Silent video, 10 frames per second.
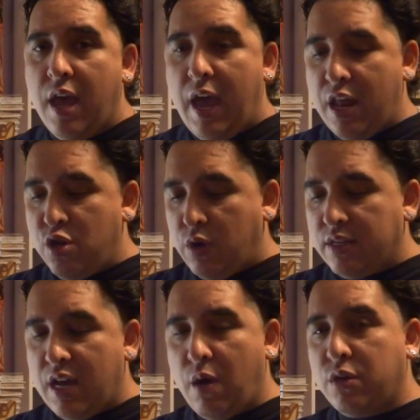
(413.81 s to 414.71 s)
And you
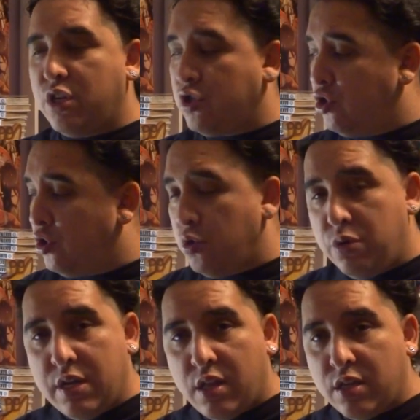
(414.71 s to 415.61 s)
can tell with just due
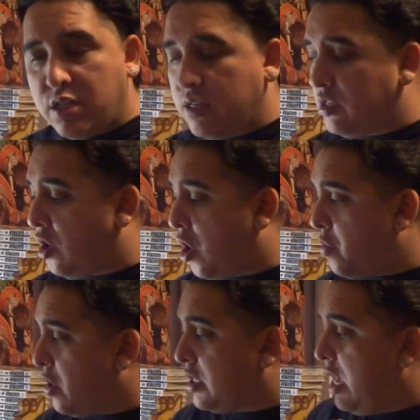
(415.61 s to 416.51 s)
diligence,
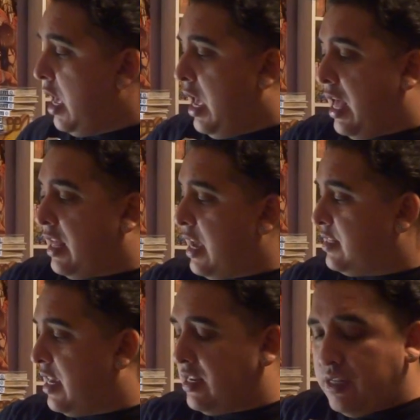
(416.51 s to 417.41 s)
hard work, and like I
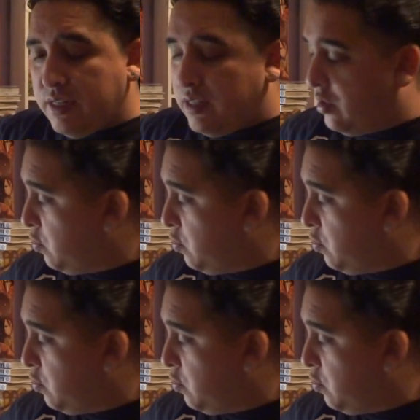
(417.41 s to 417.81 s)
said, just